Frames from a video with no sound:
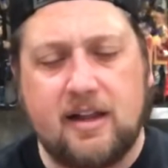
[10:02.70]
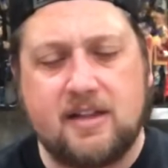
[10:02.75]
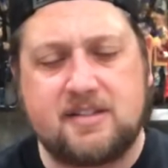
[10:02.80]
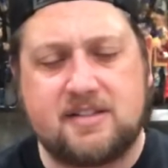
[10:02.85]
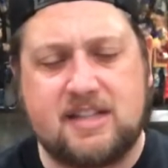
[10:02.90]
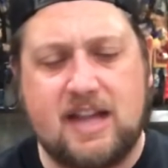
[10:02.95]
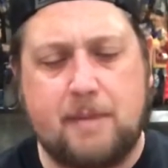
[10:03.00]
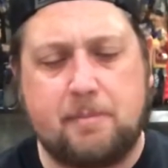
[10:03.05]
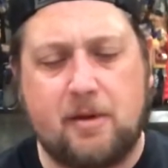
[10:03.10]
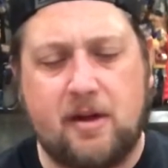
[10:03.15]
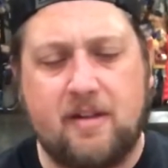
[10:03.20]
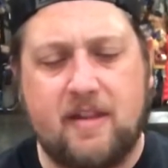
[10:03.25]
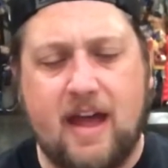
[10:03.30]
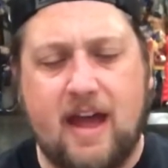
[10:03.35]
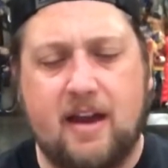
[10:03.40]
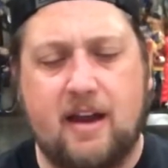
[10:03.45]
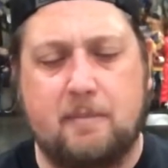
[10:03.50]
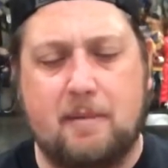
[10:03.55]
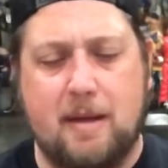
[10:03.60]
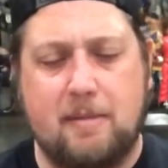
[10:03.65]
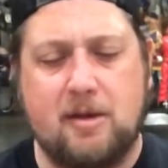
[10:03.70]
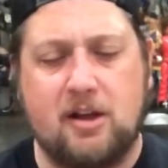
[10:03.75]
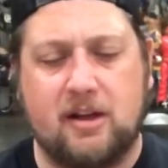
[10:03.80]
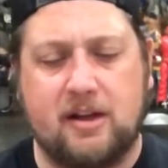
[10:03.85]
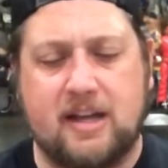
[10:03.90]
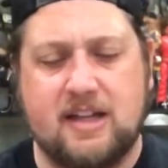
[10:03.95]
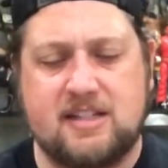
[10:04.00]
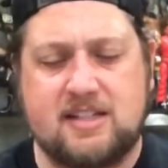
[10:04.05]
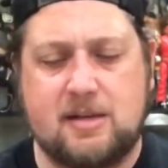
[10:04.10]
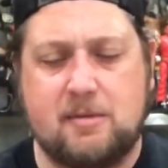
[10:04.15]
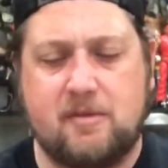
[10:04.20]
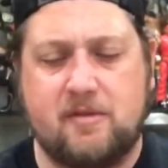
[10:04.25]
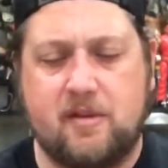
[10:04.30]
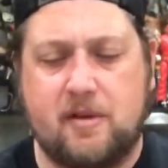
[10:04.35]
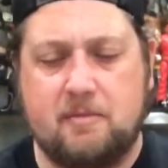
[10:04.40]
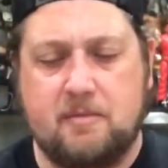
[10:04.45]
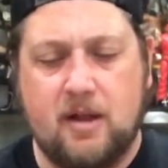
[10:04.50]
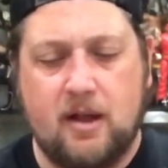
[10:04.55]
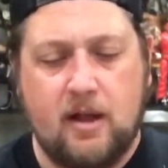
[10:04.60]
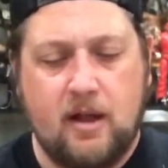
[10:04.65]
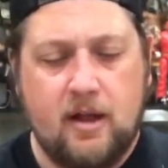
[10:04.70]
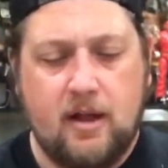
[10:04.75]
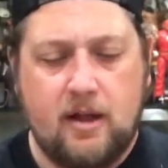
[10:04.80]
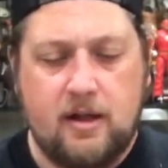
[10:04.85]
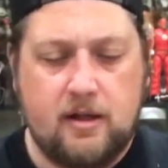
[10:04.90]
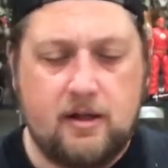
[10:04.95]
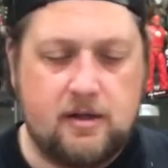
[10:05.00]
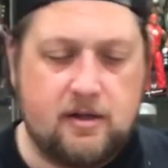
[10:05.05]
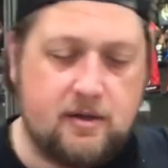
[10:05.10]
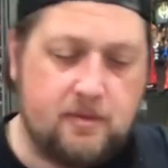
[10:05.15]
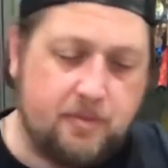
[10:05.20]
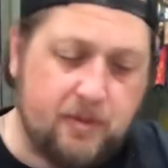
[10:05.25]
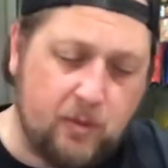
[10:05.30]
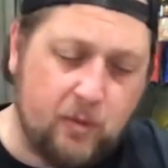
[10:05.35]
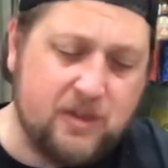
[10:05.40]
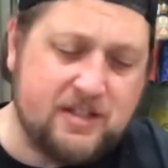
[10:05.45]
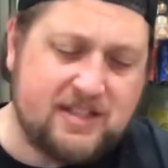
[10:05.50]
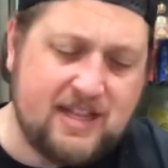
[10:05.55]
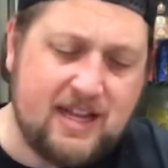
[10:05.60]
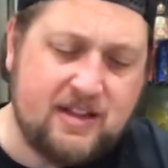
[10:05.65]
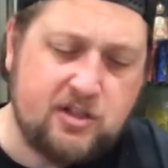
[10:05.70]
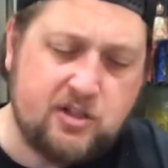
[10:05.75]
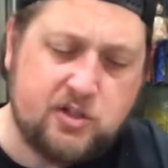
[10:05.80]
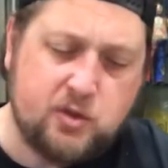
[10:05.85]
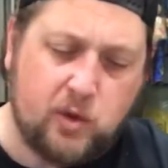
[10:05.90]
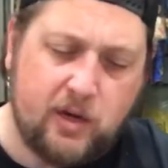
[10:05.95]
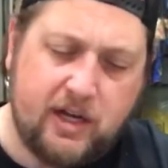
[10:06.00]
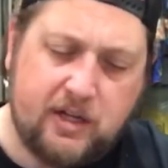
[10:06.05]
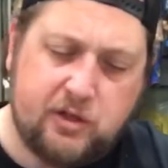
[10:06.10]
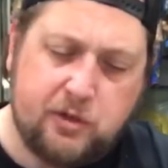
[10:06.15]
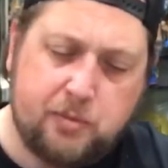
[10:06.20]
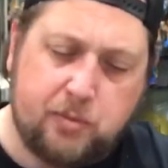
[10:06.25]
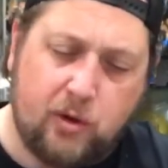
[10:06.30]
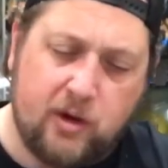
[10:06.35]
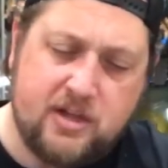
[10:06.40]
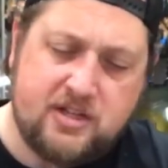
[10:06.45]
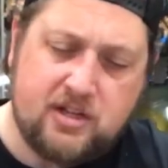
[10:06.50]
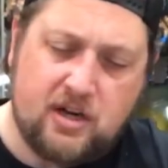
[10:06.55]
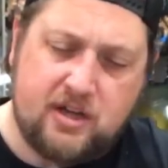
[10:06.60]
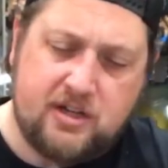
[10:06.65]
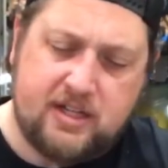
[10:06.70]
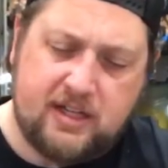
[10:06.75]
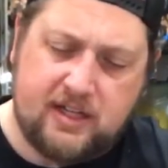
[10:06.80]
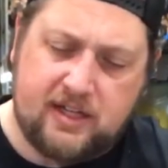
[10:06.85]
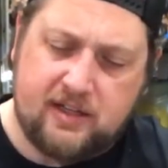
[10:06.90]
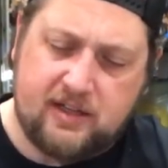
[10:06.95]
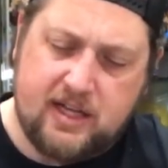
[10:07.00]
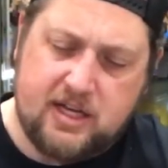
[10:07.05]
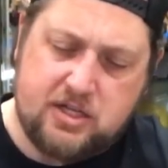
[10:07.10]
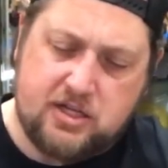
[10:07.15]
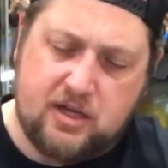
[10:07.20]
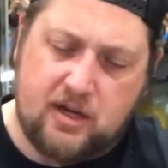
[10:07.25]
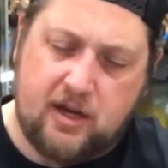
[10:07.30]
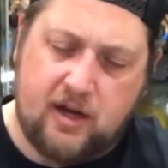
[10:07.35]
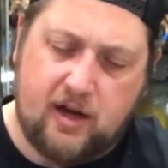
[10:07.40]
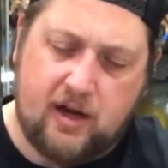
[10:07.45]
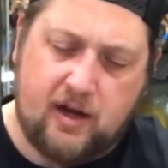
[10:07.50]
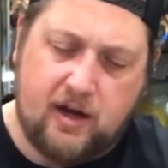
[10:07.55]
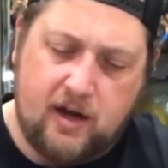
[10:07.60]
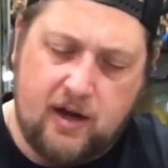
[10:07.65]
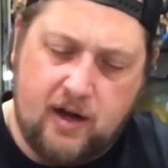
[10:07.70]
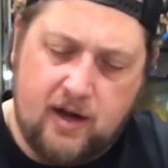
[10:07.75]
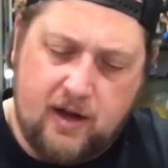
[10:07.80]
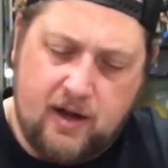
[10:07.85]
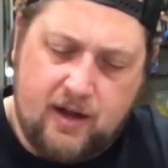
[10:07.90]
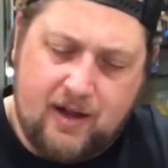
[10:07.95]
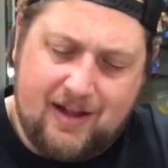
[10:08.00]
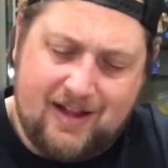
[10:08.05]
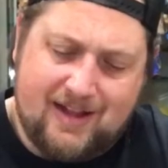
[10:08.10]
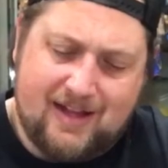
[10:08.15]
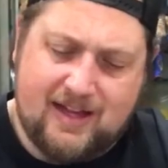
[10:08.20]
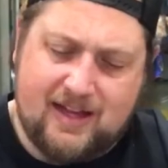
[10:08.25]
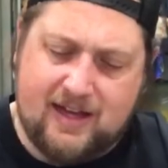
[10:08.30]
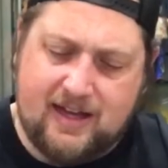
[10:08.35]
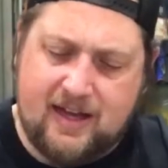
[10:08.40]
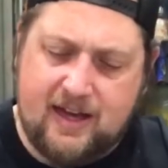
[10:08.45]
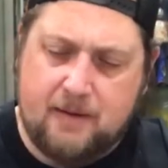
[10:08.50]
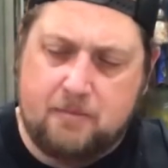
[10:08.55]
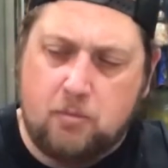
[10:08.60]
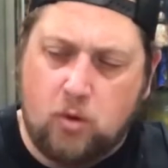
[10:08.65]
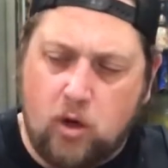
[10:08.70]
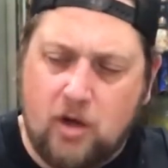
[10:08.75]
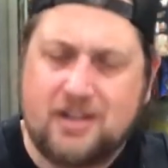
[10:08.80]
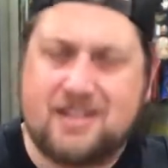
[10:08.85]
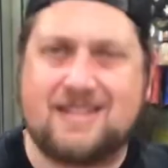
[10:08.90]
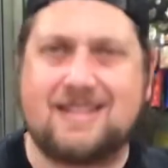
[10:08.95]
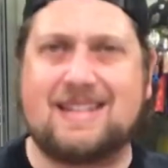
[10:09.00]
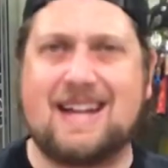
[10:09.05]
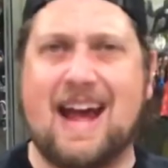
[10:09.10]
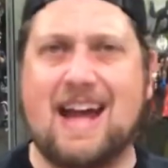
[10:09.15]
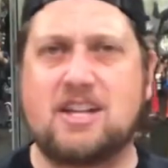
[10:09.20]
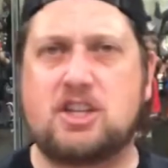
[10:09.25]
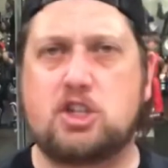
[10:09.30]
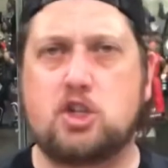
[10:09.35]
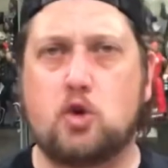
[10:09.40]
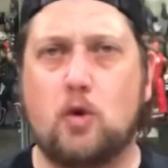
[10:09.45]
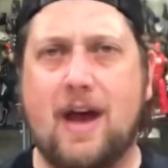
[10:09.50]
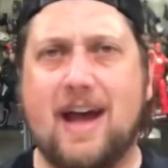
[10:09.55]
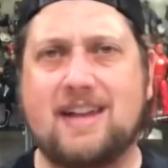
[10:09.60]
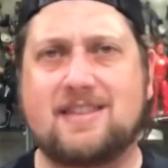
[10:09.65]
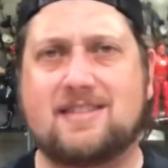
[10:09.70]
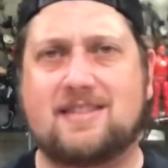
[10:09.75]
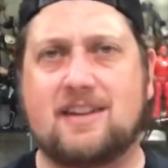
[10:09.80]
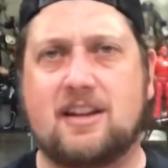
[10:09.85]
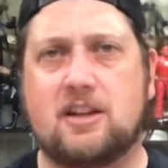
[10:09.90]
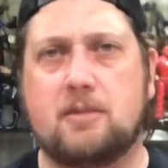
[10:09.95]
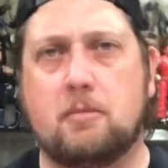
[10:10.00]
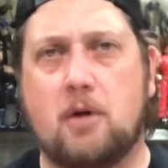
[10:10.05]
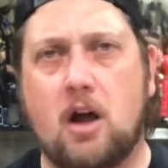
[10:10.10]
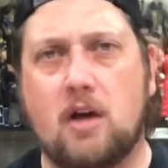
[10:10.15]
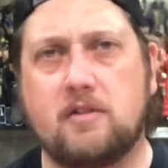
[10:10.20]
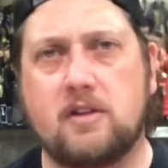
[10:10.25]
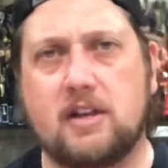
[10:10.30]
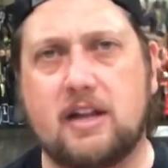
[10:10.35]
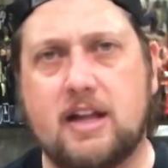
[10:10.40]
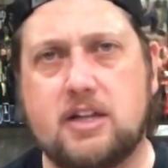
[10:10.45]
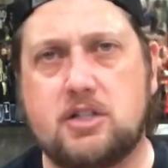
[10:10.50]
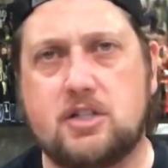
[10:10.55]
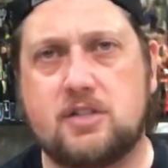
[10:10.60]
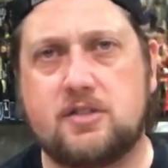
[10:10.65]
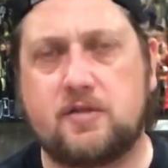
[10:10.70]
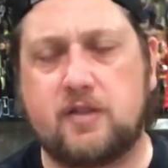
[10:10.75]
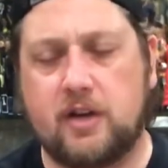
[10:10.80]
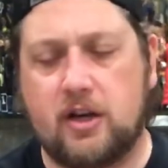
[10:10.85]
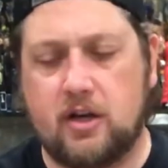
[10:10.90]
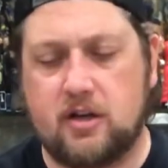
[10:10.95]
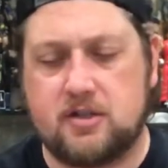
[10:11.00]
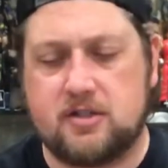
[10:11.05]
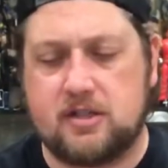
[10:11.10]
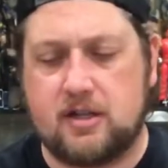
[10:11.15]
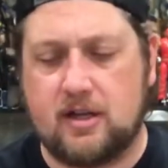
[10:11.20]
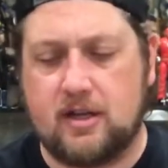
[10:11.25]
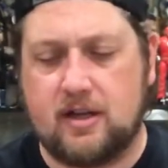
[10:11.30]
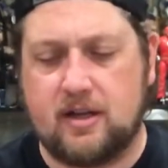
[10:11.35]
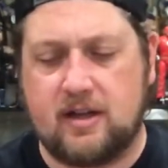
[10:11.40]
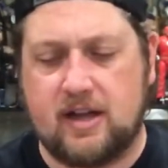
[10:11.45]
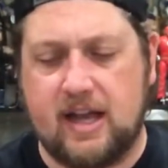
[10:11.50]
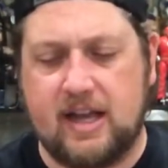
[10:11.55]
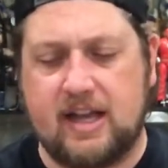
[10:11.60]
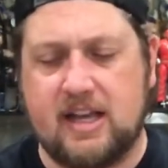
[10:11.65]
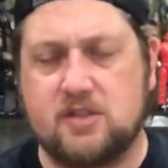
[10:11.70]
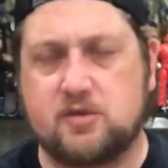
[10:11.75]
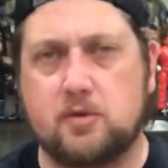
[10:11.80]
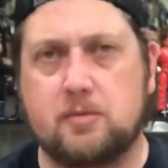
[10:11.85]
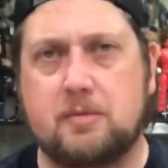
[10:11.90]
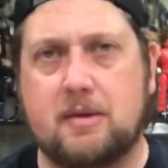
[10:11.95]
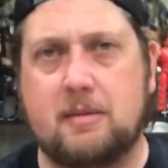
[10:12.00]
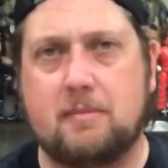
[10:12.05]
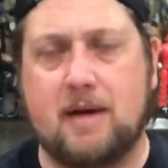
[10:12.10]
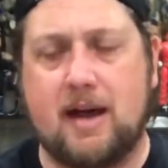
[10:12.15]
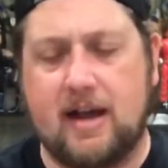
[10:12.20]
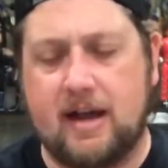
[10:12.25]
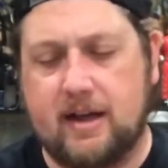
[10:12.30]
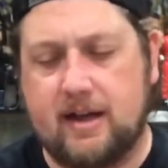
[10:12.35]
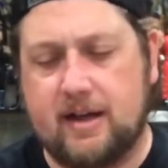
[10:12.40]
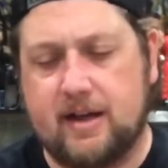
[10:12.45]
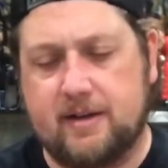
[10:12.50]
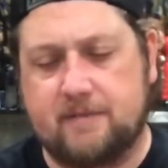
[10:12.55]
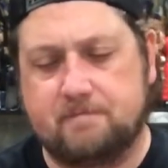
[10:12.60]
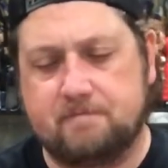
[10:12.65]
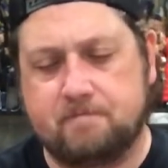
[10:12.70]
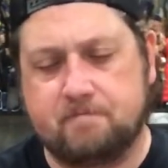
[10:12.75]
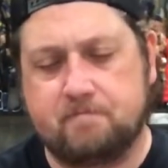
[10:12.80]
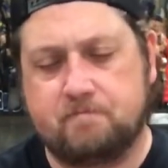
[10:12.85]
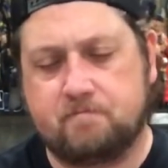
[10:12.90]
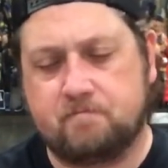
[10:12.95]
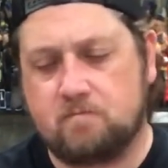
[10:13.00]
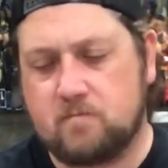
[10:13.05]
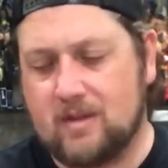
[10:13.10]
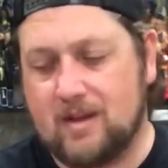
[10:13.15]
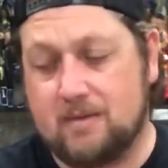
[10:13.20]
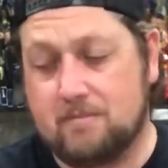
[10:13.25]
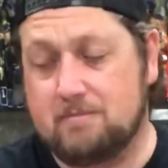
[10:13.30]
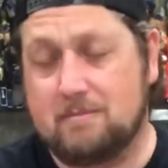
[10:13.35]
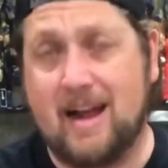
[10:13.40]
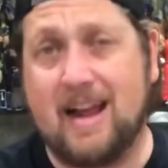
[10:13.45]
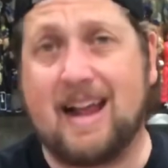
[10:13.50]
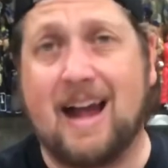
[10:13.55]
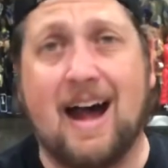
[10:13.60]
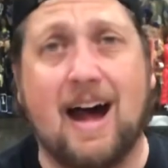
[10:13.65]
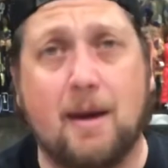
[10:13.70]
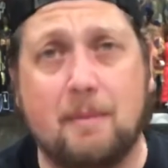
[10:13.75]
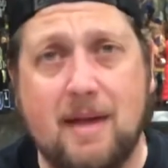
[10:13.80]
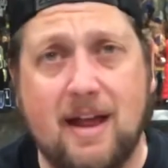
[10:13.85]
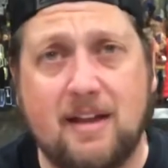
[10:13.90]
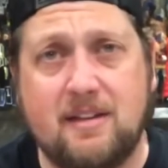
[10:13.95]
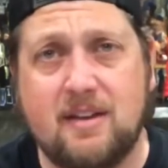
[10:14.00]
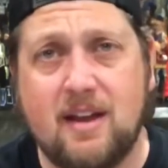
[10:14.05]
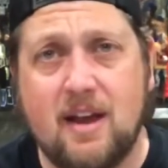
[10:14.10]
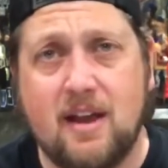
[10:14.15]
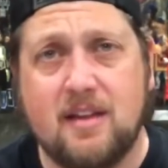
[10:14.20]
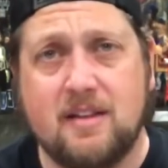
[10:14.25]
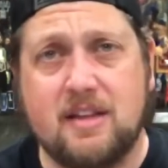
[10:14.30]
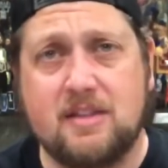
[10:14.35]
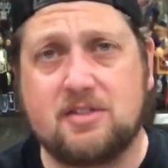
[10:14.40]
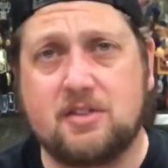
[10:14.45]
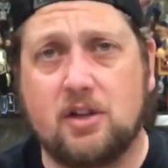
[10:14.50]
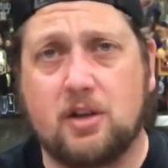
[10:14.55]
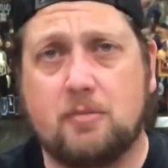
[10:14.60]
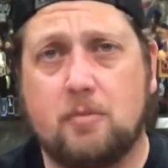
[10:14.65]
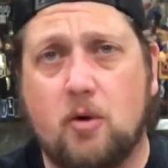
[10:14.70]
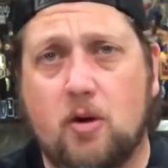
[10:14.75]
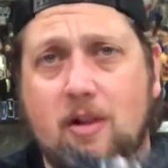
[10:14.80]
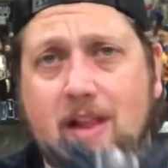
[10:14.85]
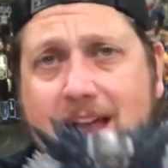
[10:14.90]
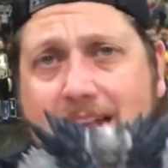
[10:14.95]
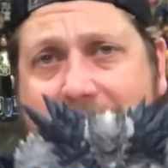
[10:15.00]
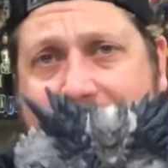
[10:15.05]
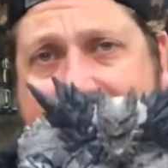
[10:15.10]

step on that and maybe I'll get some of them. But we said there's 22 points of articulation here. And more statuesque than the Marvel Legends figures, I guess would be my my comment. These look more like a